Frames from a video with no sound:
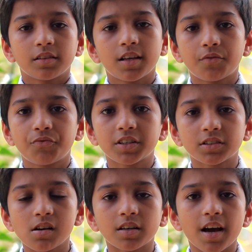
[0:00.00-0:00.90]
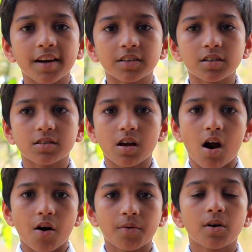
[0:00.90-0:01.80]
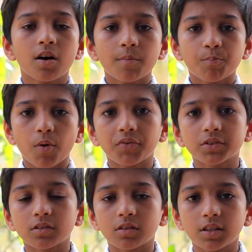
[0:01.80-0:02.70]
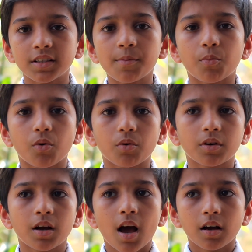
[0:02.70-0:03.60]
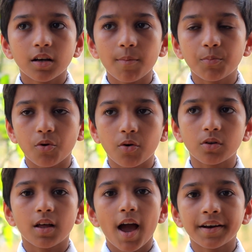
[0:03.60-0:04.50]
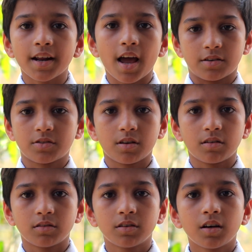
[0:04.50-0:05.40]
That fictional characters are Professor Lidenbrook, Gabriel and Axel.